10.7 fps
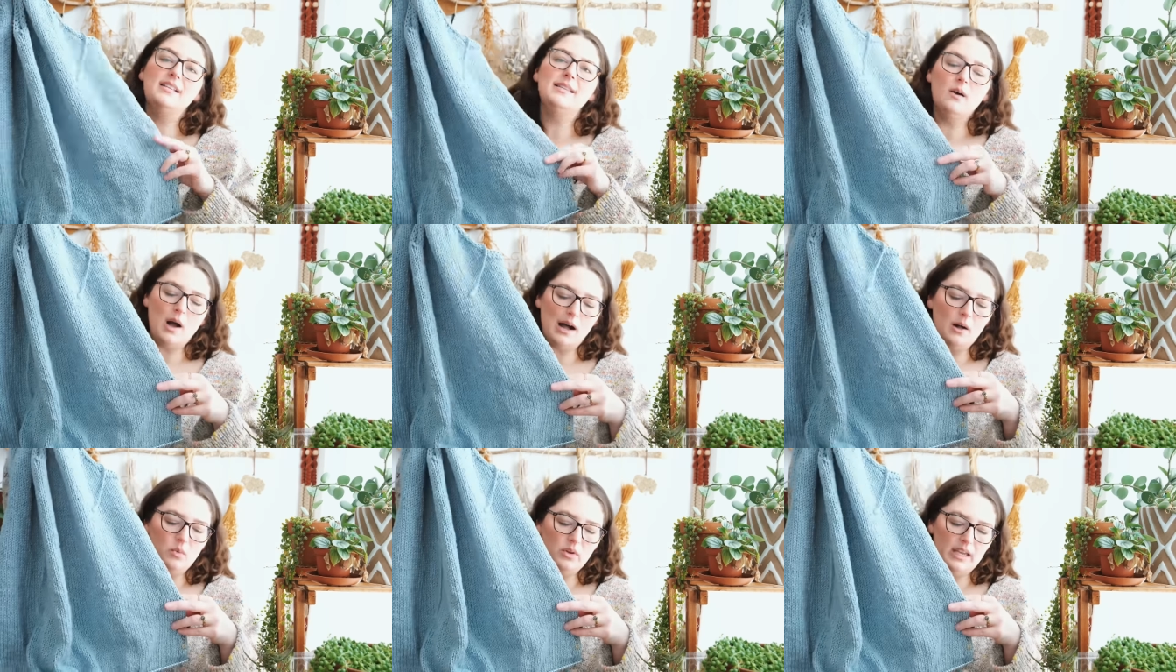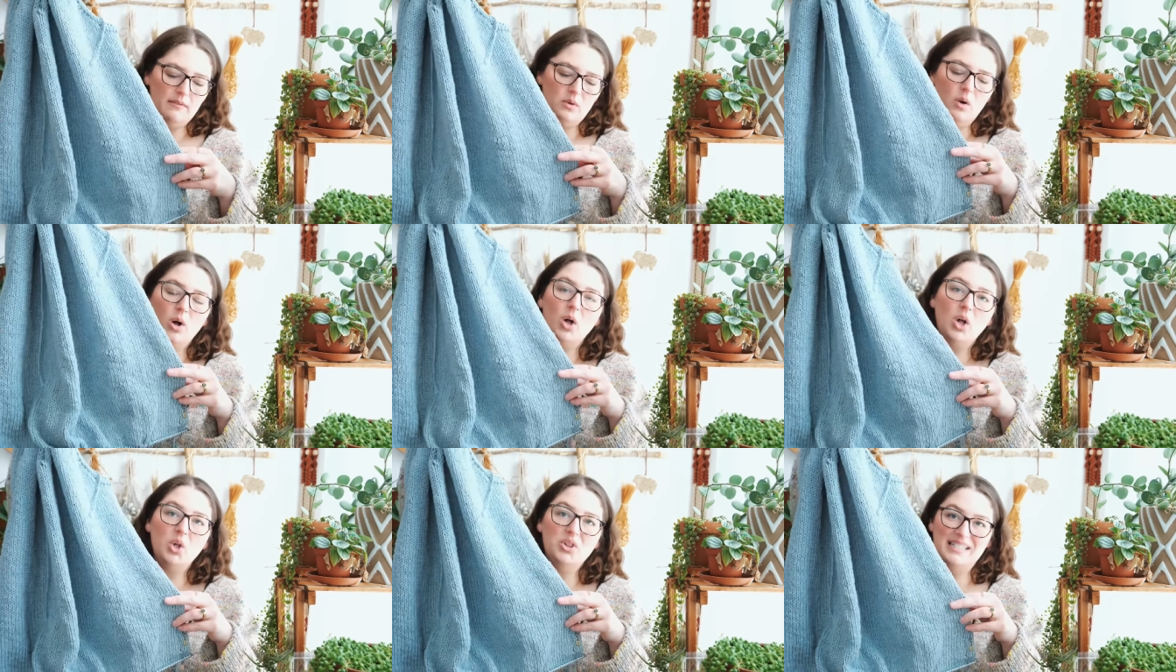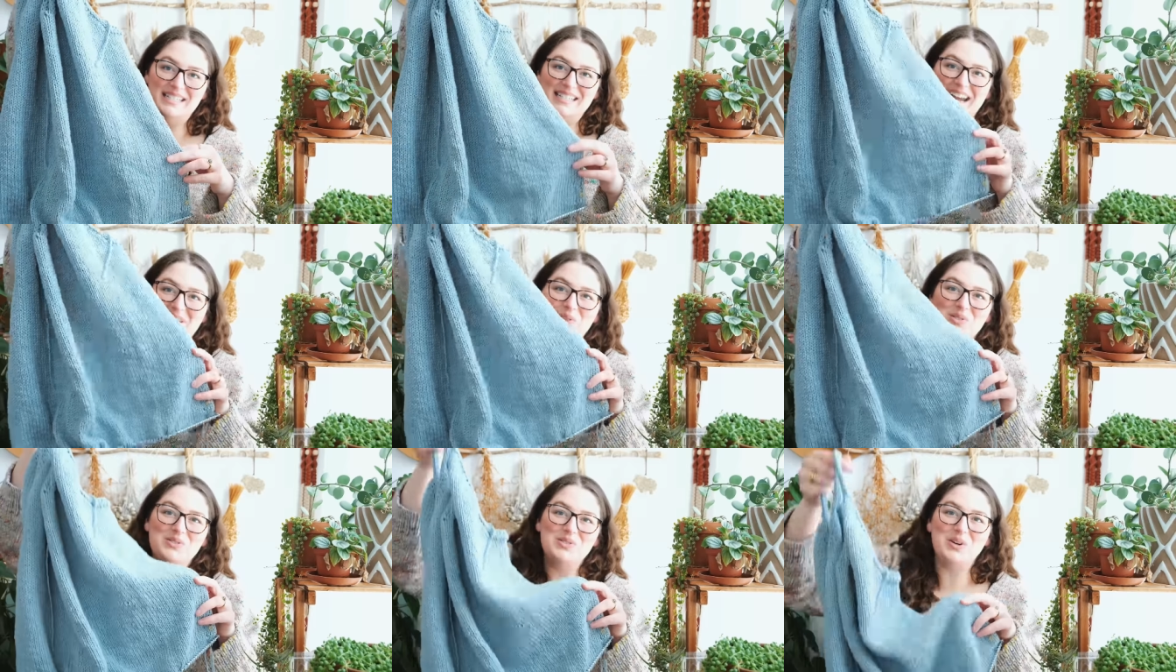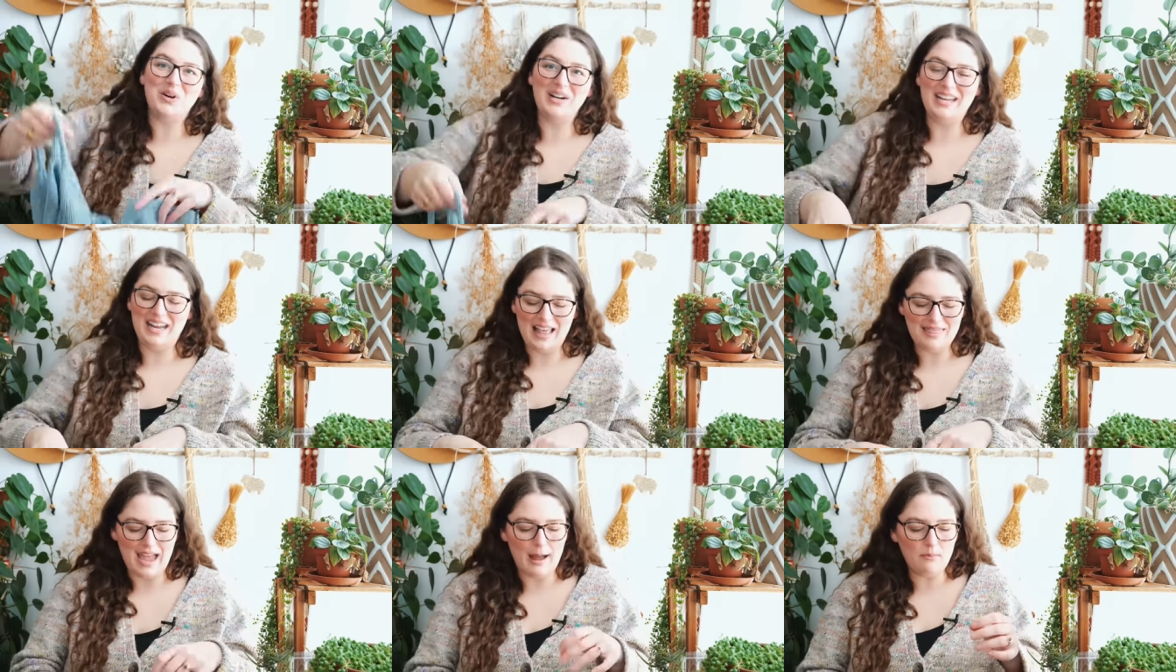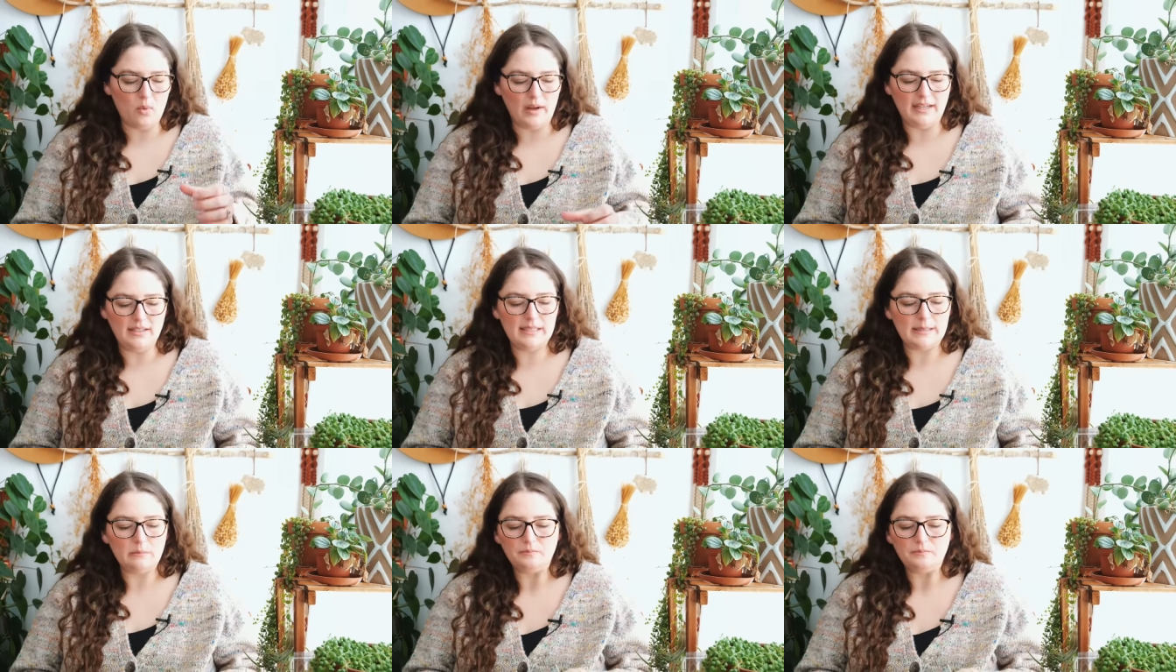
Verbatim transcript: So I will give you all the details on it at that point.